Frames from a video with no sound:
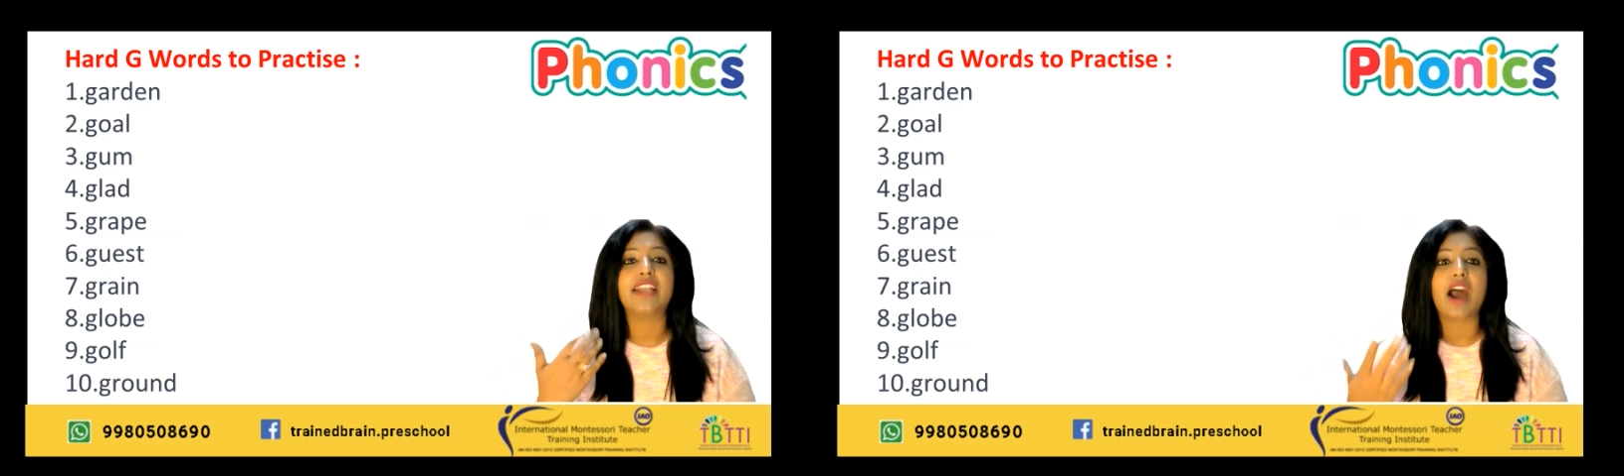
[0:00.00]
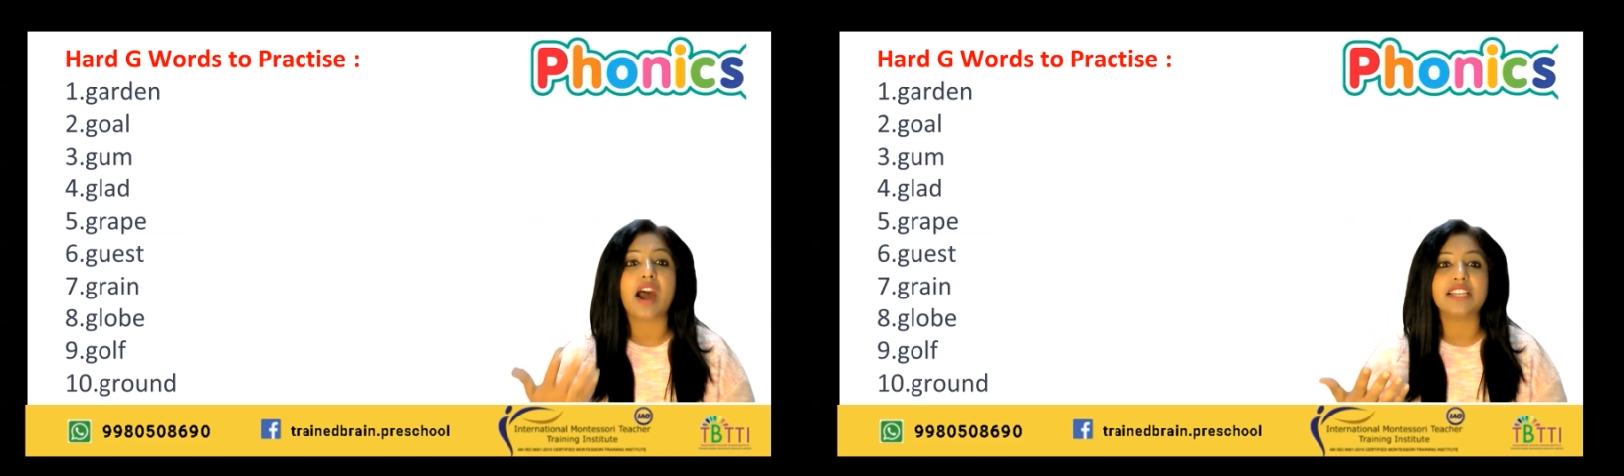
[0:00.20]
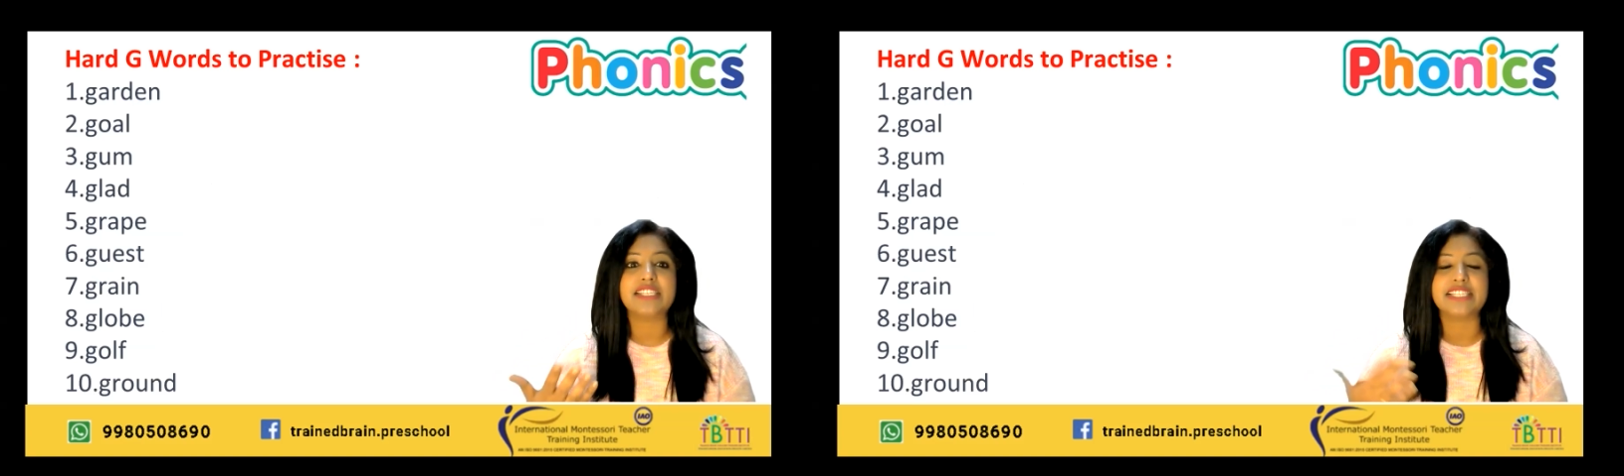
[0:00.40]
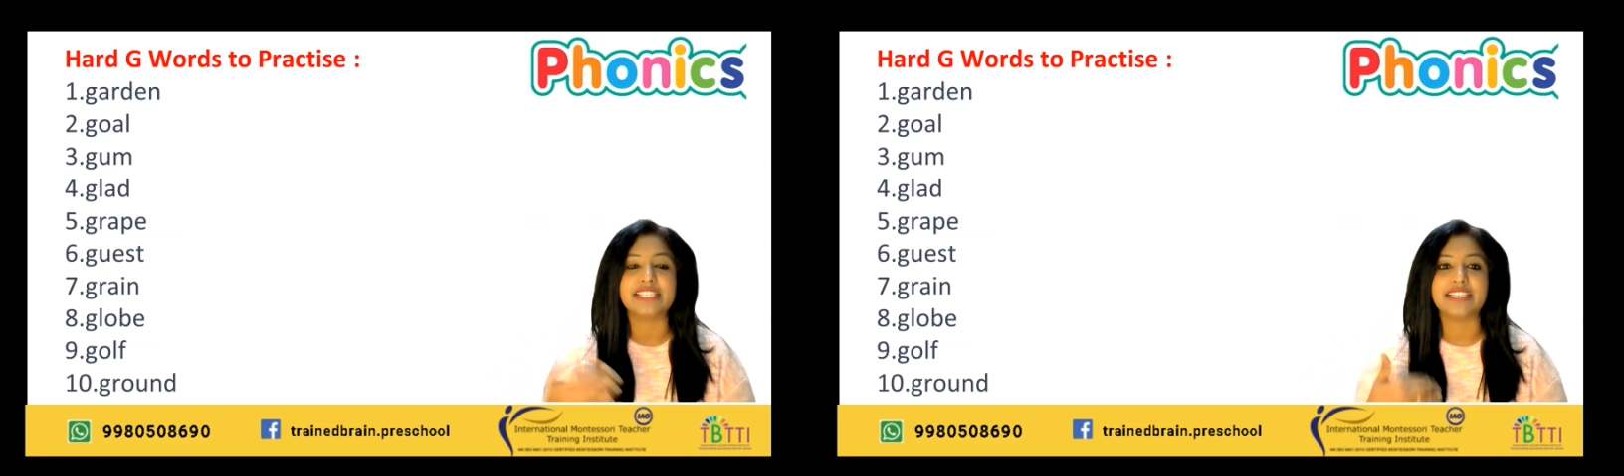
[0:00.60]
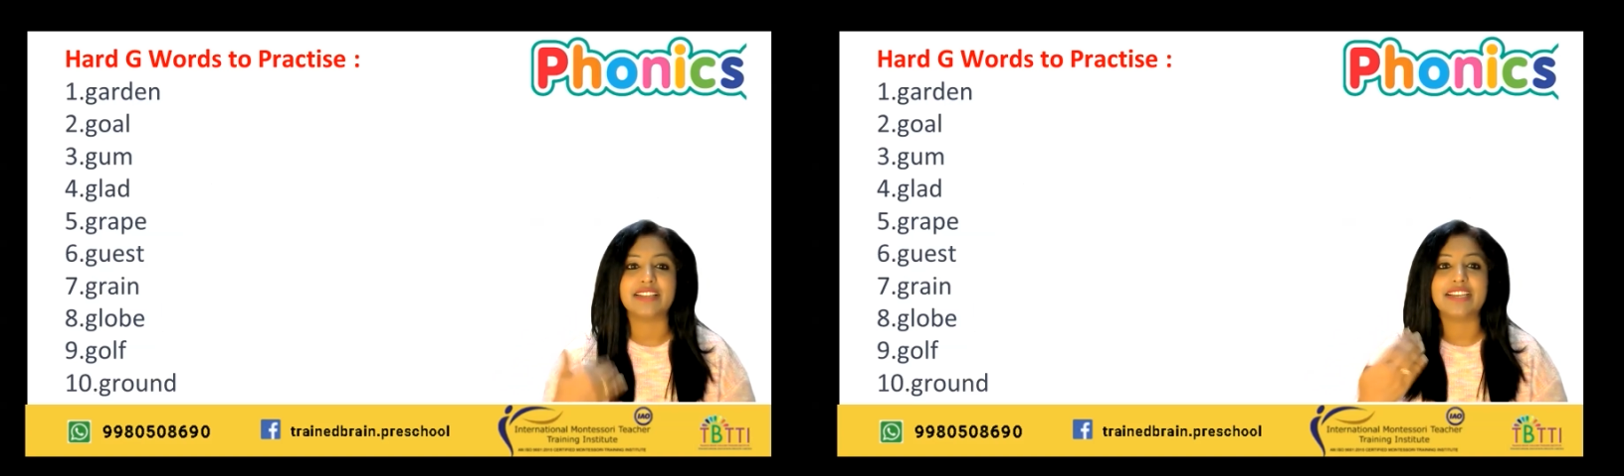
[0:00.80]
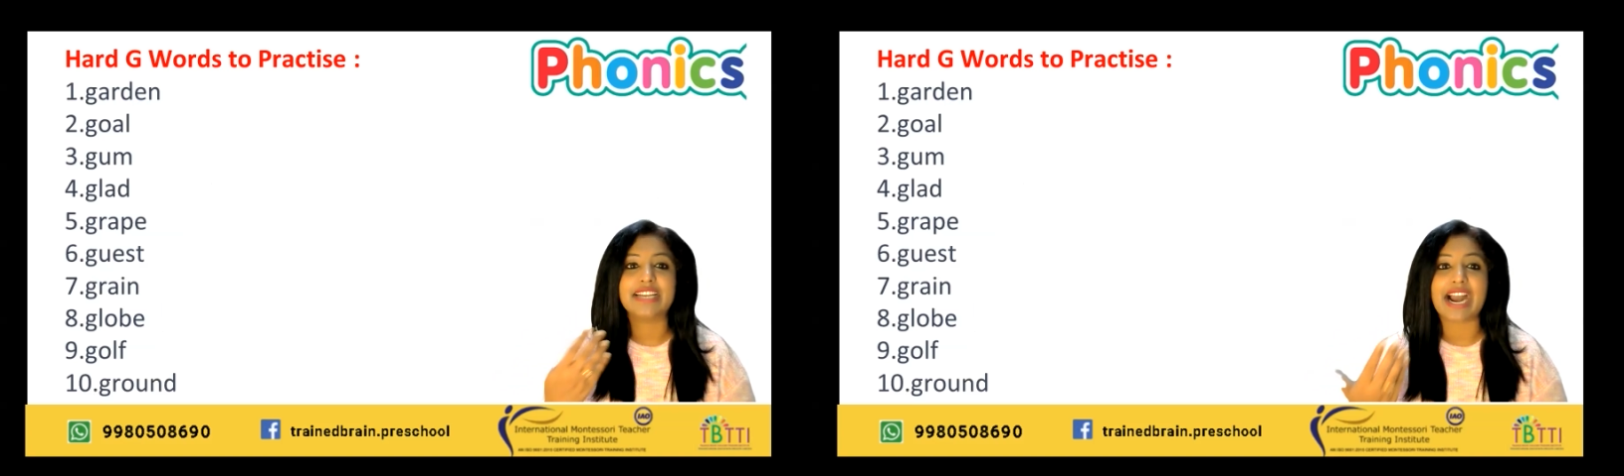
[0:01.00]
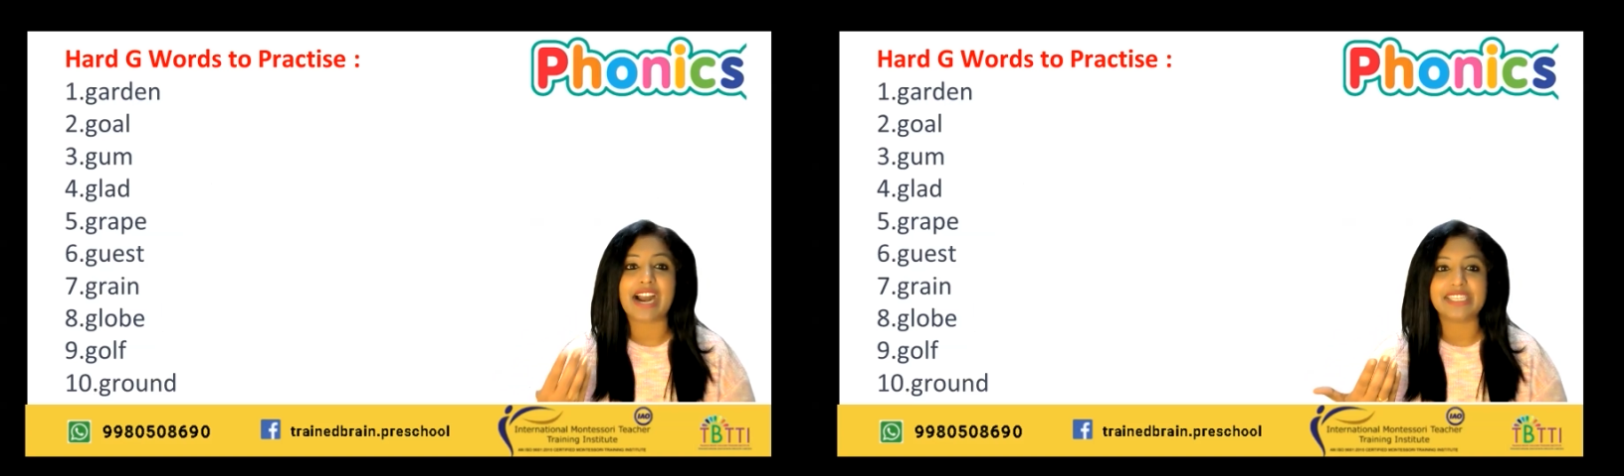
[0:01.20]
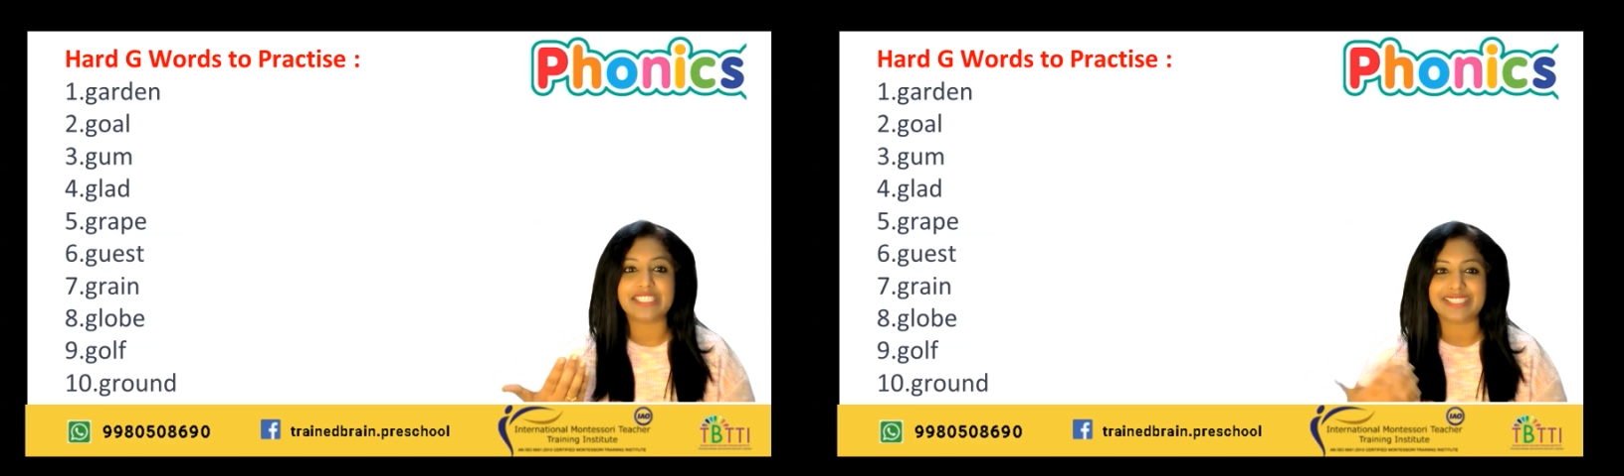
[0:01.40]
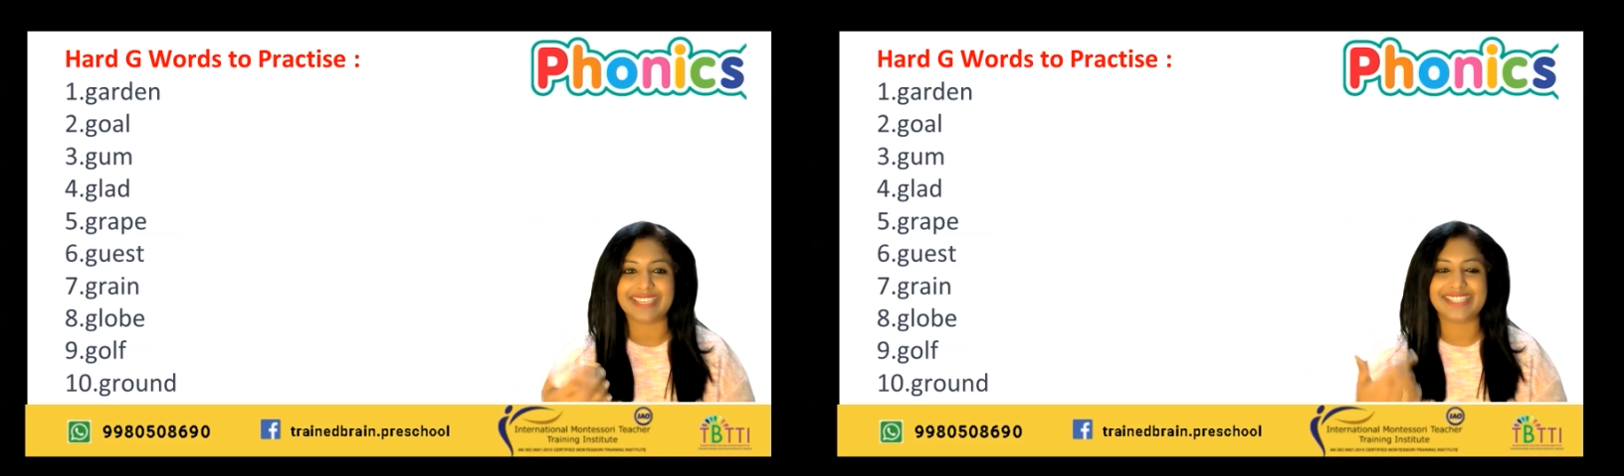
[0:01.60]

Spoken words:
Garden, garden.